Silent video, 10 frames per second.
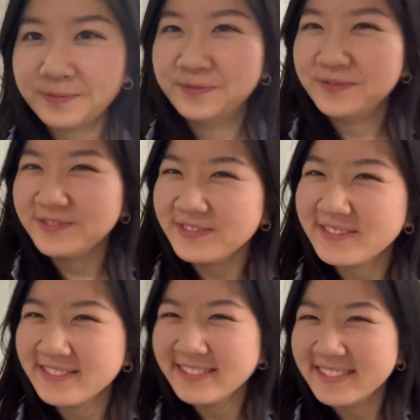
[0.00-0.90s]

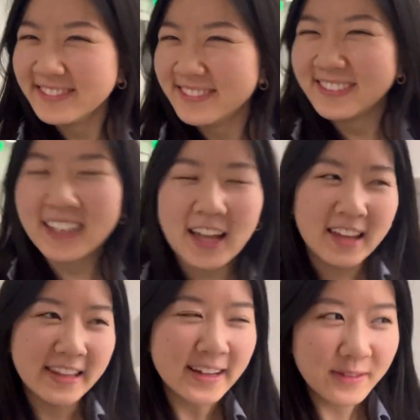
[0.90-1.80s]
I
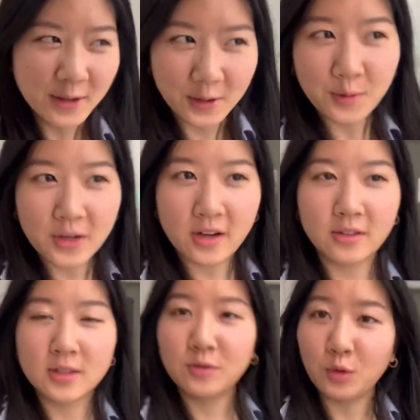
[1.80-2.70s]
think I'm the only one on
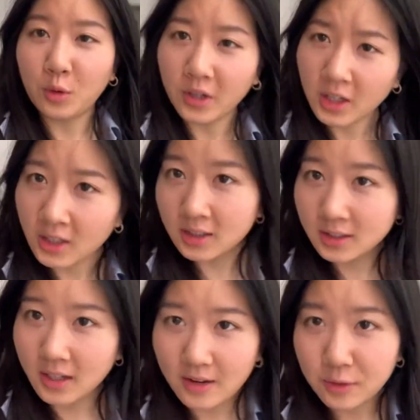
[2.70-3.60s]
this floor.
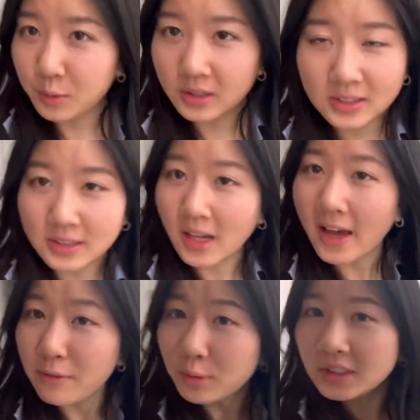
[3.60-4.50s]

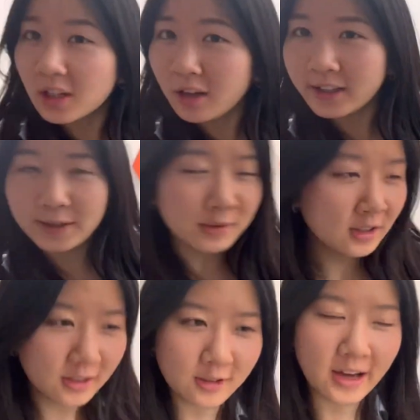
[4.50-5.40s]
Everyone's gone, I'm telling you.